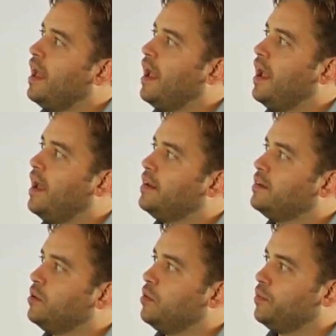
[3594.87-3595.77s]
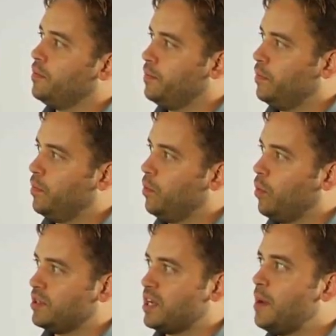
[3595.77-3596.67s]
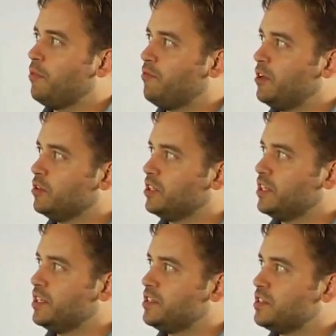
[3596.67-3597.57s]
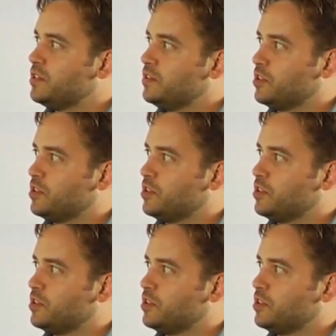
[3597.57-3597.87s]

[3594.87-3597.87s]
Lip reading: and what type of field it is.